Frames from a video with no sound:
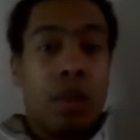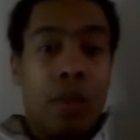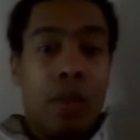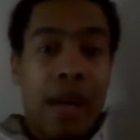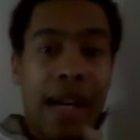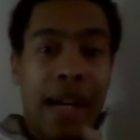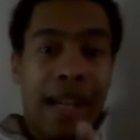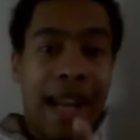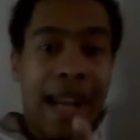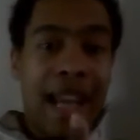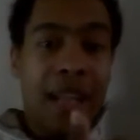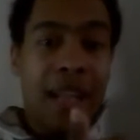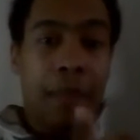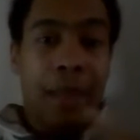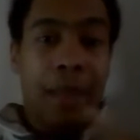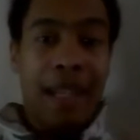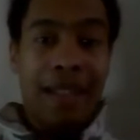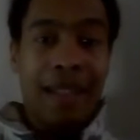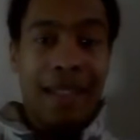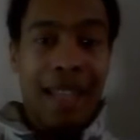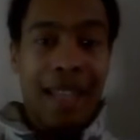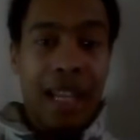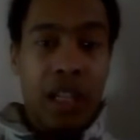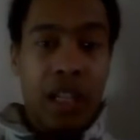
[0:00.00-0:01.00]
where they had
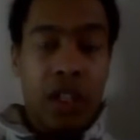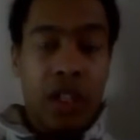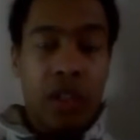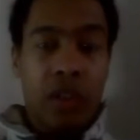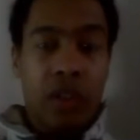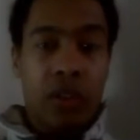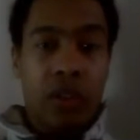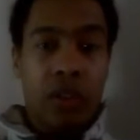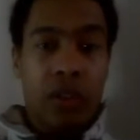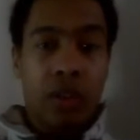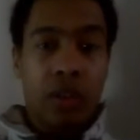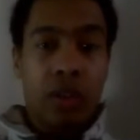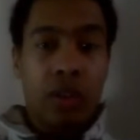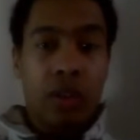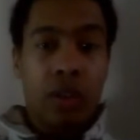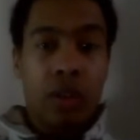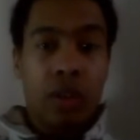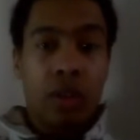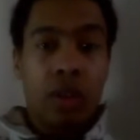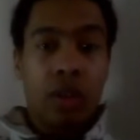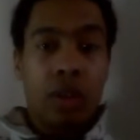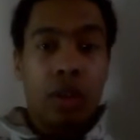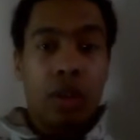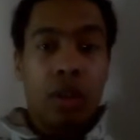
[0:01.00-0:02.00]
plantations
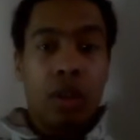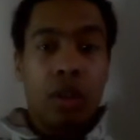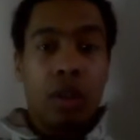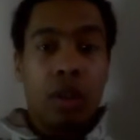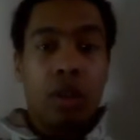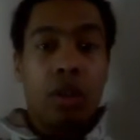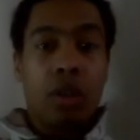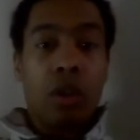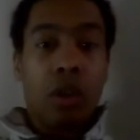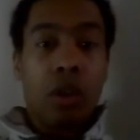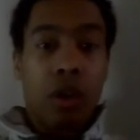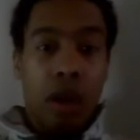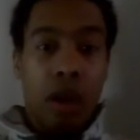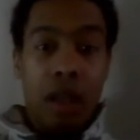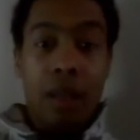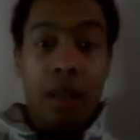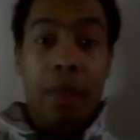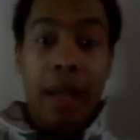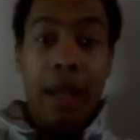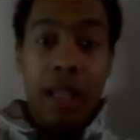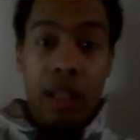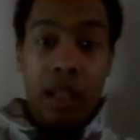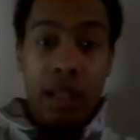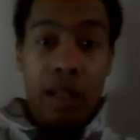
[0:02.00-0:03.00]
run
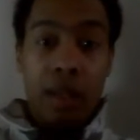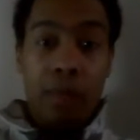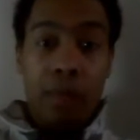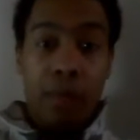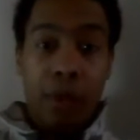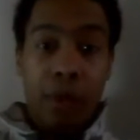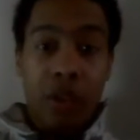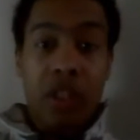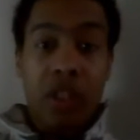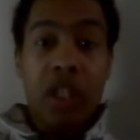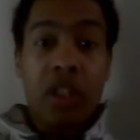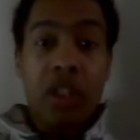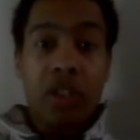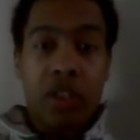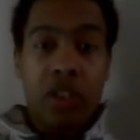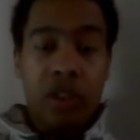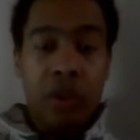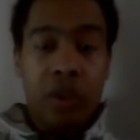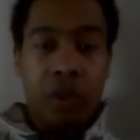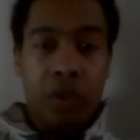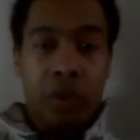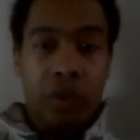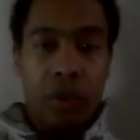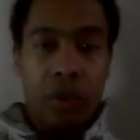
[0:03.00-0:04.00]
by Portuguese
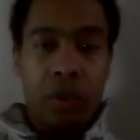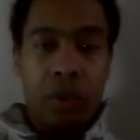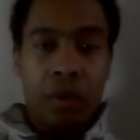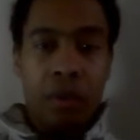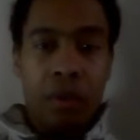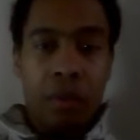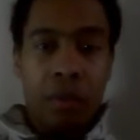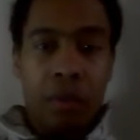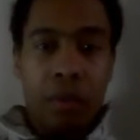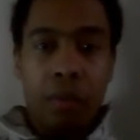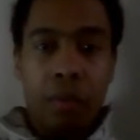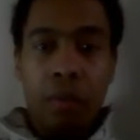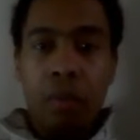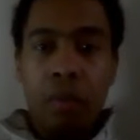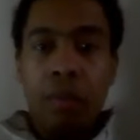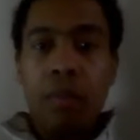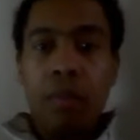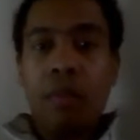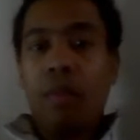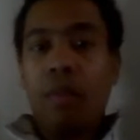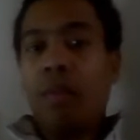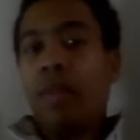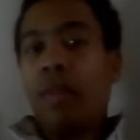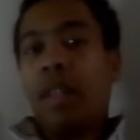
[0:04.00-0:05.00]
Jews
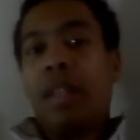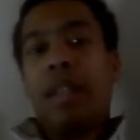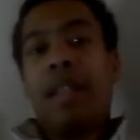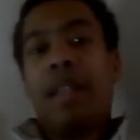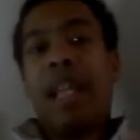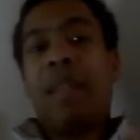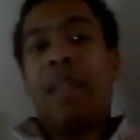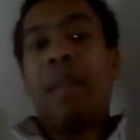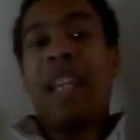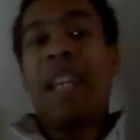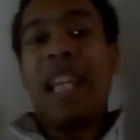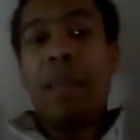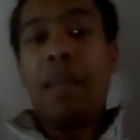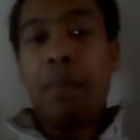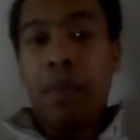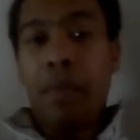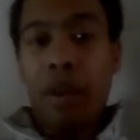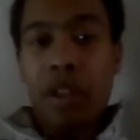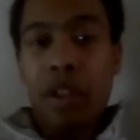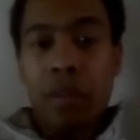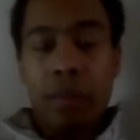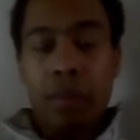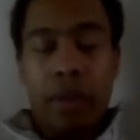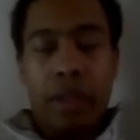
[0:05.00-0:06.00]
that became
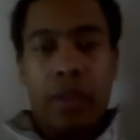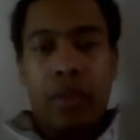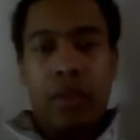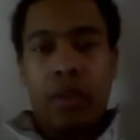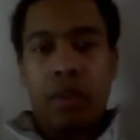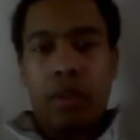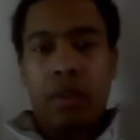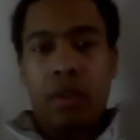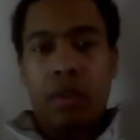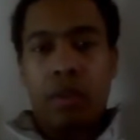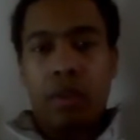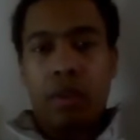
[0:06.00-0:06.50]
prosperous.